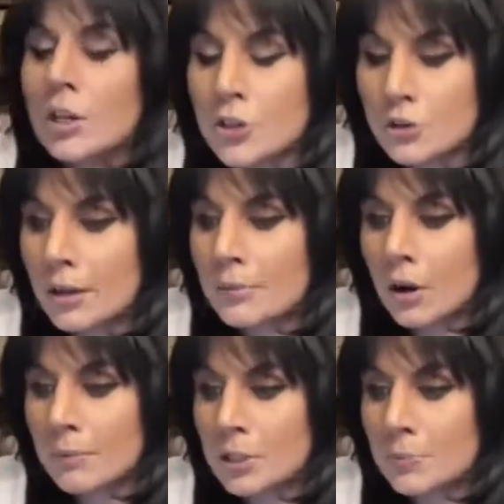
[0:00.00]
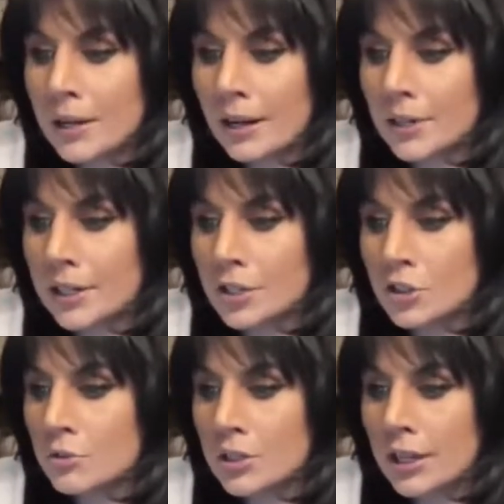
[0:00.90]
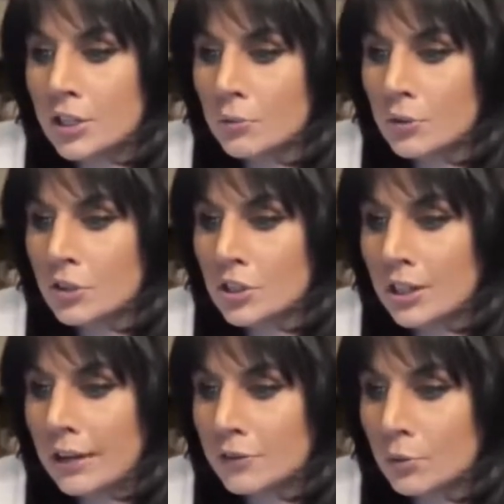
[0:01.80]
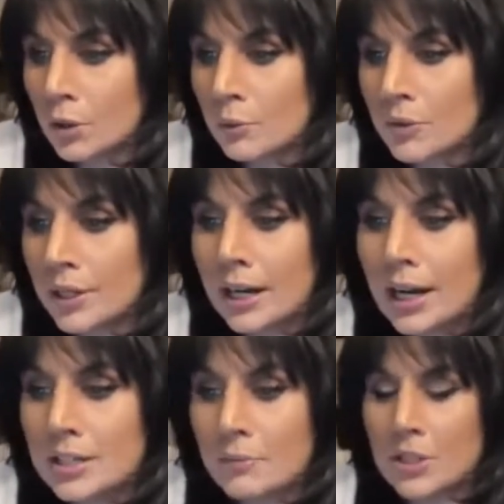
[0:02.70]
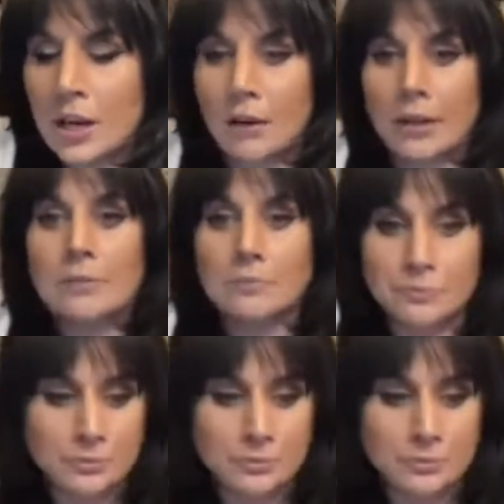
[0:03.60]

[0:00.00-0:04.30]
StreamYard must be having an issue tonight, so we're just going to have to work with it, guys. I'm sorry.